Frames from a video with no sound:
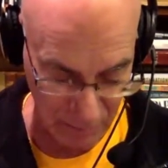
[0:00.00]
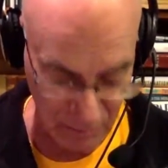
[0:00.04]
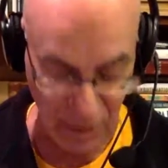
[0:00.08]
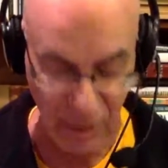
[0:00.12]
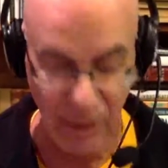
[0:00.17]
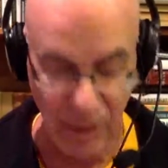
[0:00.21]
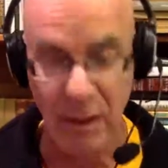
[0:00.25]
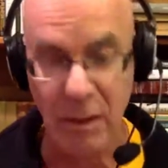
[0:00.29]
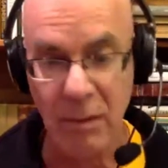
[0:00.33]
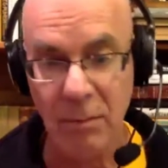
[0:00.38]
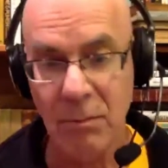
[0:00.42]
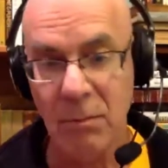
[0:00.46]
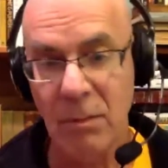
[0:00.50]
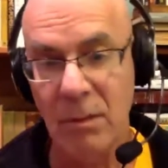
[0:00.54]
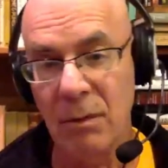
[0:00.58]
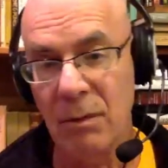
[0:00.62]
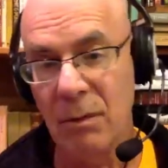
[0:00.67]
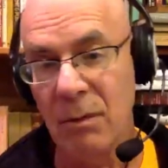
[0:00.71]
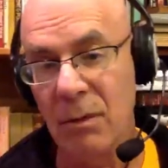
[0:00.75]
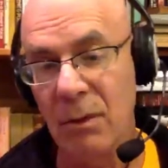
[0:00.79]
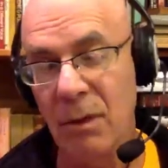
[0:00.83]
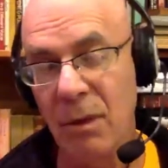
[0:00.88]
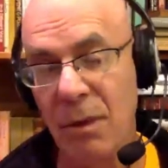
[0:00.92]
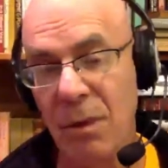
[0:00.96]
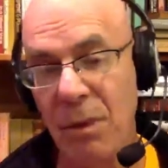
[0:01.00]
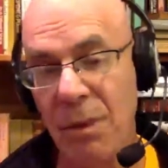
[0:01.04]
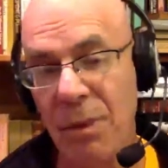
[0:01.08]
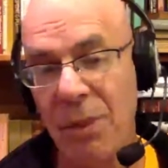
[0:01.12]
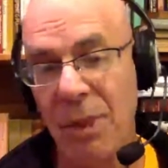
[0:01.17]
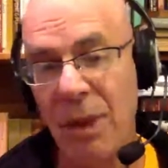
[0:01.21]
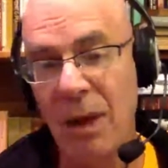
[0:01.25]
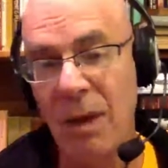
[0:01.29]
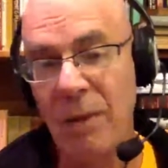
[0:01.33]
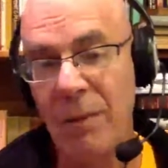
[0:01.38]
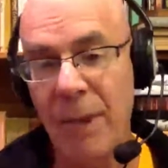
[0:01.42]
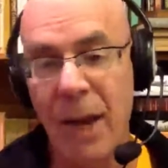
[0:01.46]
Medium.
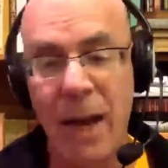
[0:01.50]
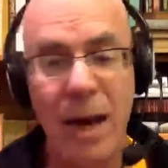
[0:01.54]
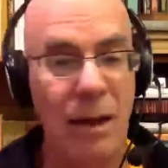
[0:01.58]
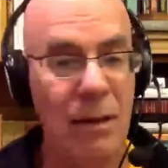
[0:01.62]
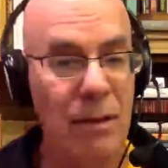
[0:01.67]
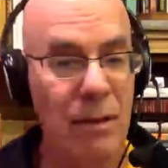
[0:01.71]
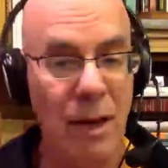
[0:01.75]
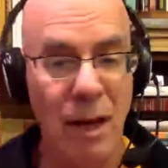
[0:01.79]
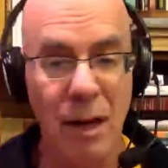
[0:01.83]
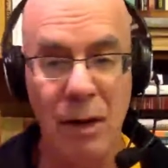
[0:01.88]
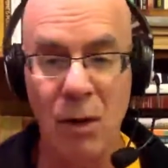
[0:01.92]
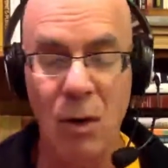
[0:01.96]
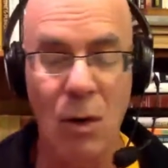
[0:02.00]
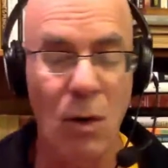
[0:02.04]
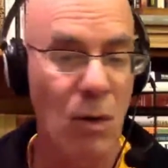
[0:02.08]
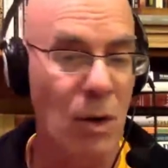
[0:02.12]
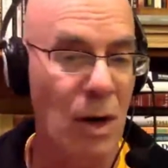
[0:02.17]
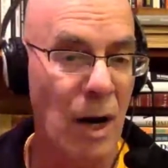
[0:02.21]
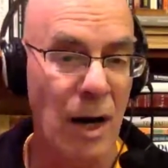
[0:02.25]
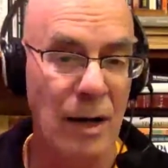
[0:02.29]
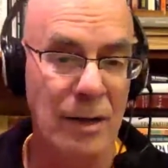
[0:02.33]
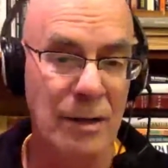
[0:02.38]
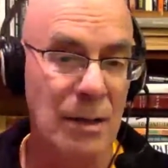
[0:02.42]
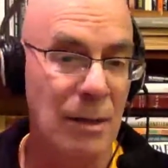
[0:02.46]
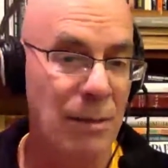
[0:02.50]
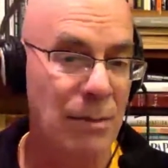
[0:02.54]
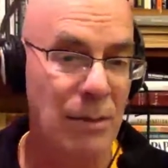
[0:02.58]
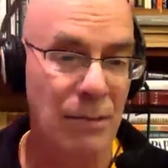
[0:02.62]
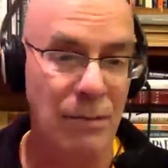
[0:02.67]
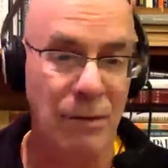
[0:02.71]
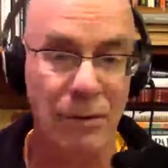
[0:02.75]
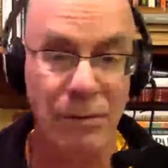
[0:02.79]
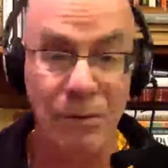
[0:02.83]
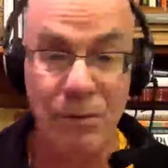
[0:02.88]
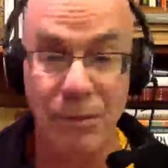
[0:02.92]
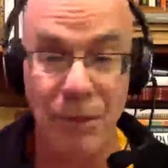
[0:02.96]
Think about the whole concept
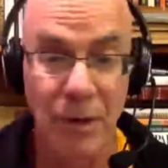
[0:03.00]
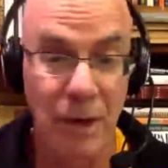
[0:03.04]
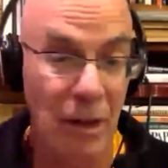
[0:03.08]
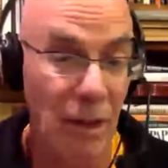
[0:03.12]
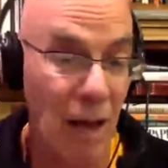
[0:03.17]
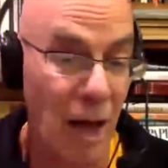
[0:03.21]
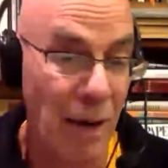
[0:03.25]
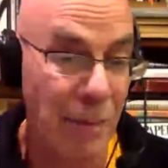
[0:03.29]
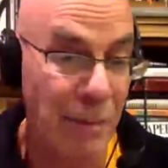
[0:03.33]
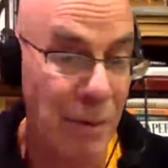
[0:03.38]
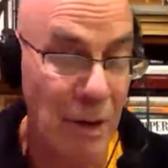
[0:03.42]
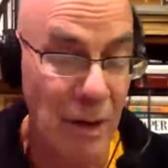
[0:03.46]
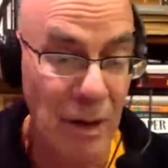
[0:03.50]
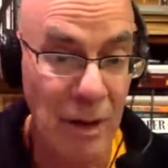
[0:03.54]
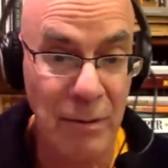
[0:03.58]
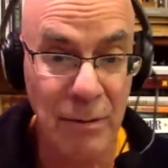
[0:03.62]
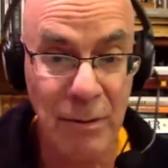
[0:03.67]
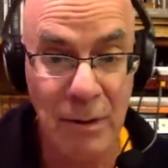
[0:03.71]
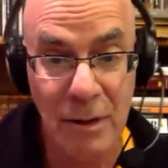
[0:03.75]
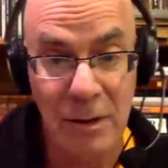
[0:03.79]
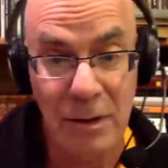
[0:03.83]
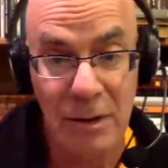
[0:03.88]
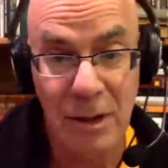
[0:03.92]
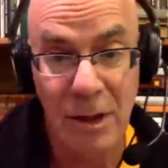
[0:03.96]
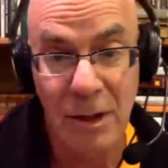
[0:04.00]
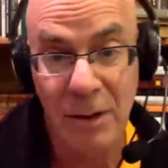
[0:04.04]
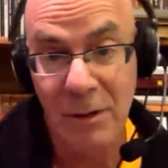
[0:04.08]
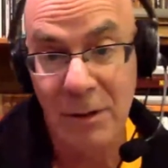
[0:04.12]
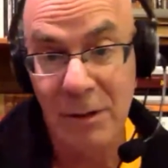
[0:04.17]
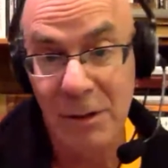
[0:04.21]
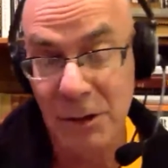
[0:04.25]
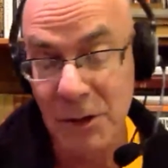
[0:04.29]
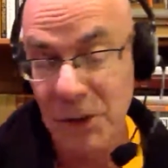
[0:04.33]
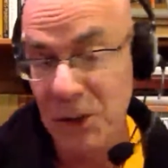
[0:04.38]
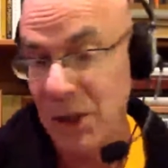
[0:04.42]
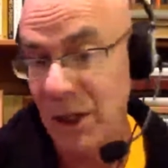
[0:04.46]
of a free library where you go
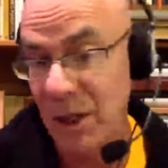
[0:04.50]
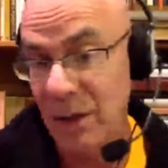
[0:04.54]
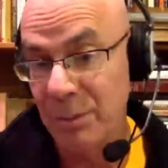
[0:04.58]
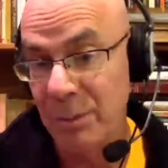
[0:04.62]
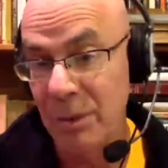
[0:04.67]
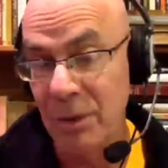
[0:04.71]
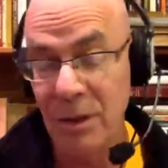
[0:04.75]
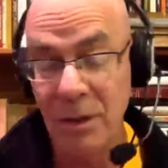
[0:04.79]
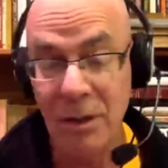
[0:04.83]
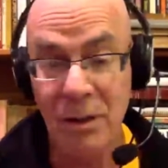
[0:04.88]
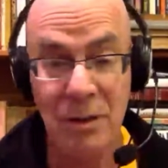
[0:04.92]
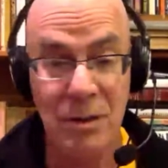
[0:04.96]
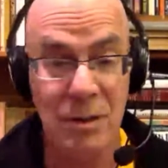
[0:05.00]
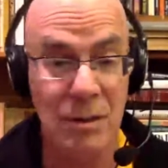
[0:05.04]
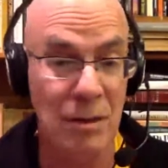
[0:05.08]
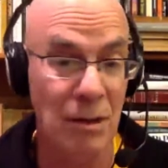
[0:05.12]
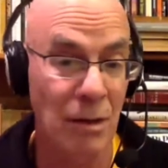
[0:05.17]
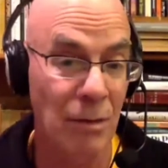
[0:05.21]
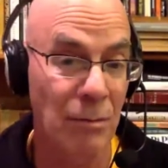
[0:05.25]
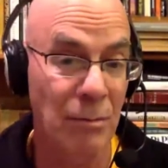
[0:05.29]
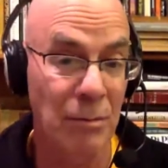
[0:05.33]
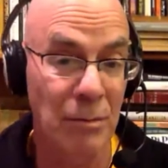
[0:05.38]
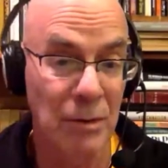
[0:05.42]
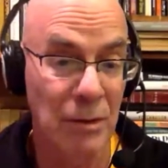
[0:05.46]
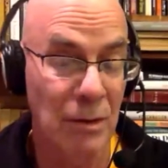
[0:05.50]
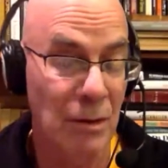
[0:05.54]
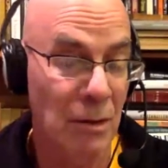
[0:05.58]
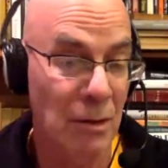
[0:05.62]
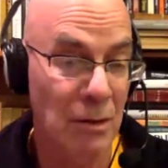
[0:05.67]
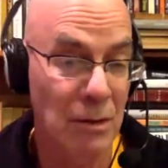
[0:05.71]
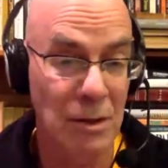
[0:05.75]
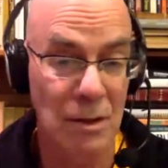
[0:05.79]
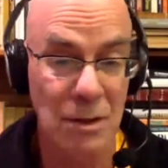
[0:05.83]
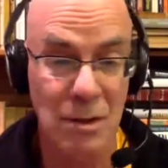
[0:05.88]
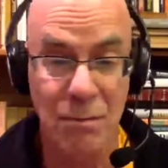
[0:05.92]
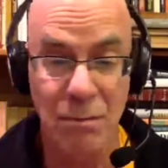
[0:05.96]
and share books.
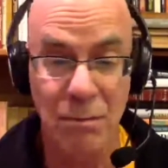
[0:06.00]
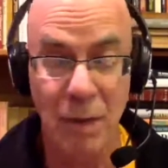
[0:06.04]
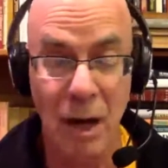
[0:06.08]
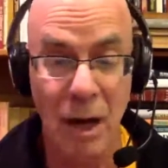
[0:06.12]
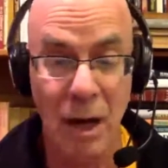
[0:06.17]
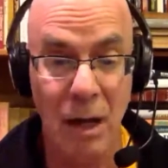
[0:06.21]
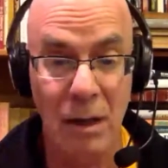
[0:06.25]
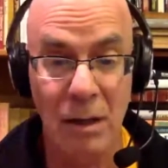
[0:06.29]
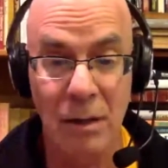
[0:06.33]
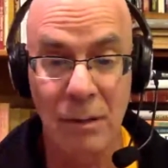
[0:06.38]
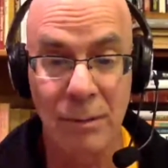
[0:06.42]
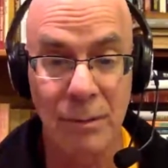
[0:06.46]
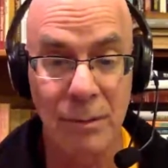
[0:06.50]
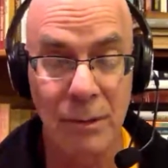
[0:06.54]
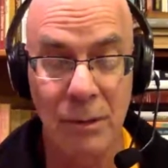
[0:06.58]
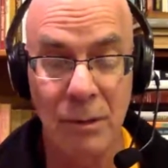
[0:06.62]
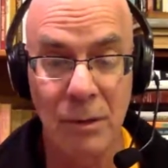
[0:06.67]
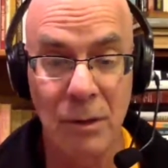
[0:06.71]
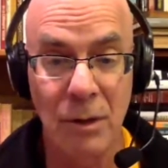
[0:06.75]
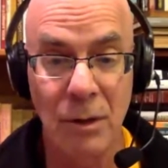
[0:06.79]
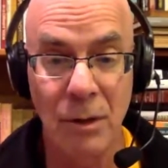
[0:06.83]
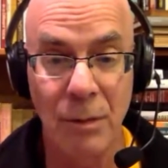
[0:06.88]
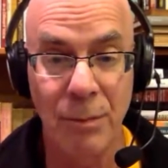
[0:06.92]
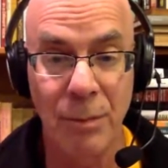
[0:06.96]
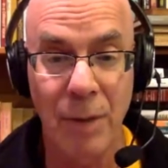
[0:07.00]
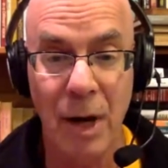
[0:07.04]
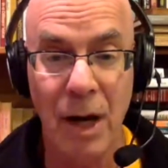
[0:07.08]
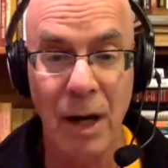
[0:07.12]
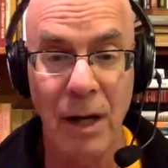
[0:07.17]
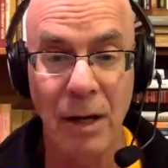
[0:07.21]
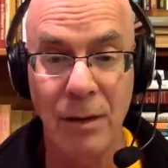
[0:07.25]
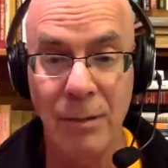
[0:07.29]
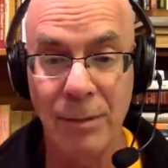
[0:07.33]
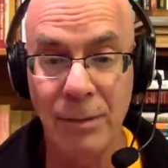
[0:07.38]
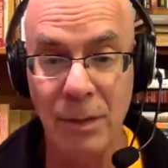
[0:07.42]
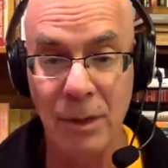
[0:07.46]
Don't just buy them. You don't
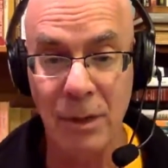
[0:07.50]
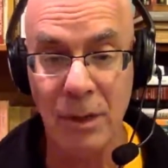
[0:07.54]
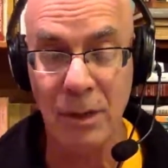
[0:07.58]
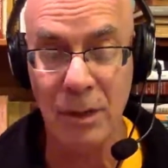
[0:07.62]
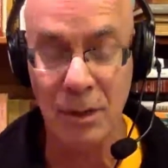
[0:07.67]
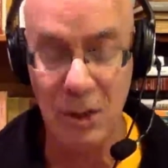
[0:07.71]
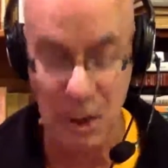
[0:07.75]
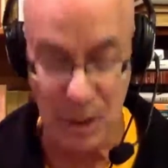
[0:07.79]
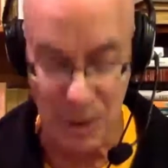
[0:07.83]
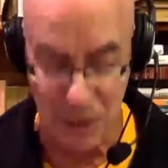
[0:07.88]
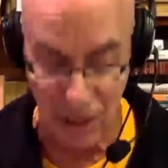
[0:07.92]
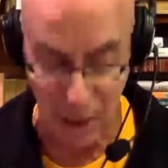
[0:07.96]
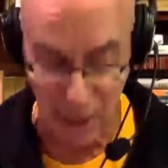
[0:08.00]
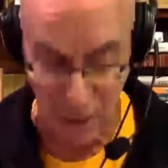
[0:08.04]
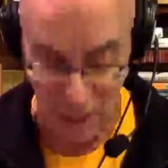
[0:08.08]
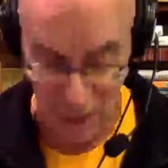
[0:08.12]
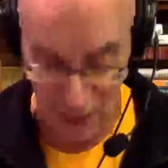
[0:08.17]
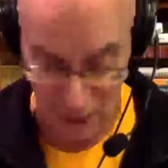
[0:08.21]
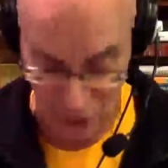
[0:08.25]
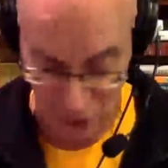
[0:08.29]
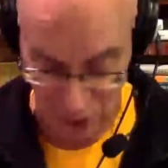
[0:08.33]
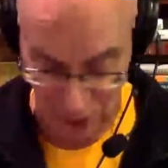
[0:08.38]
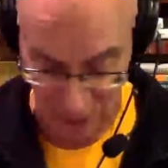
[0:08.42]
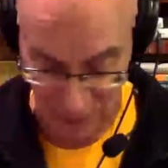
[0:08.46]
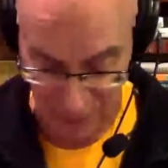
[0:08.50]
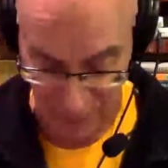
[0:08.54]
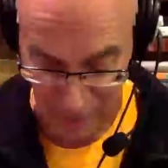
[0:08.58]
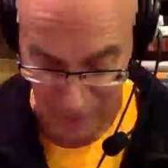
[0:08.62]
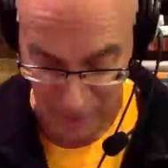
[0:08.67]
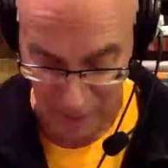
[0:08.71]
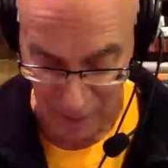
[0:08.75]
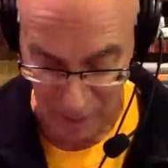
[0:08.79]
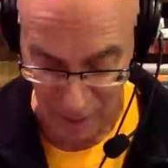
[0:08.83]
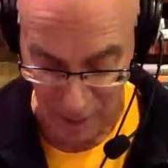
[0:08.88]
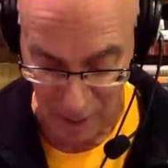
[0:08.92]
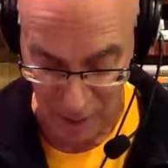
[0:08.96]
buy them. You can just check them
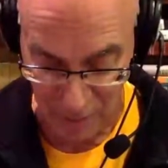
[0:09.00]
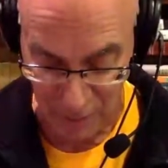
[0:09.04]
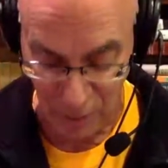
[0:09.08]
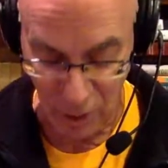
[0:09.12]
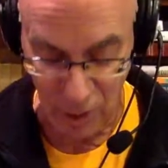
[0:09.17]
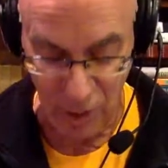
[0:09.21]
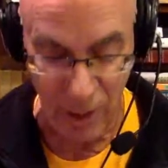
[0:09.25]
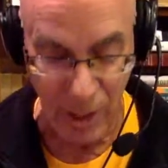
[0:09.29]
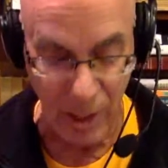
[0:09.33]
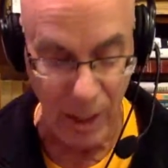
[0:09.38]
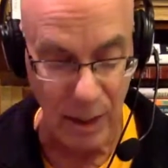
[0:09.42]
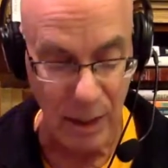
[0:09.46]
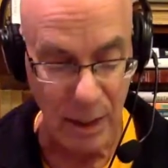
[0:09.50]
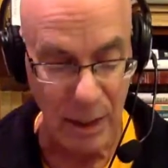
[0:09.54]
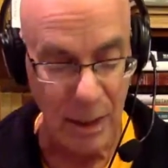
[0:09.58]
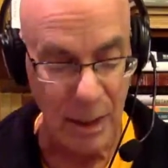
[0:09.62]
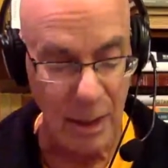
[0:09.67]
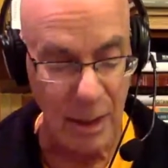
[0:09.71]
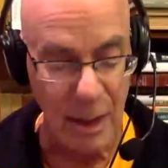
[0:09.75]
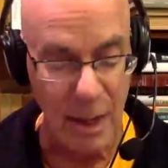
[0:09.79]
out of the library.